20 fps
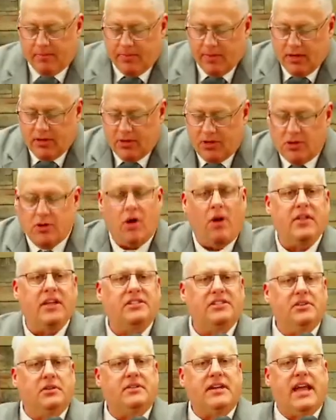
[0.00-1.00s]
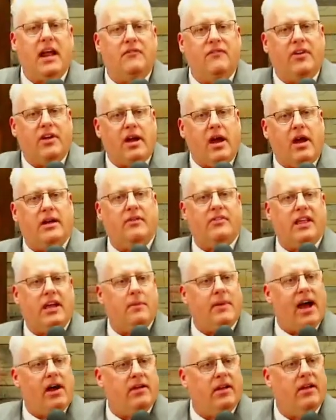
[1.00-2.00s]
Do you know they still can't figure out everything
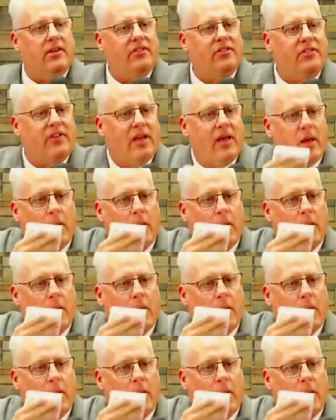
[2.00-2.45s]
about us?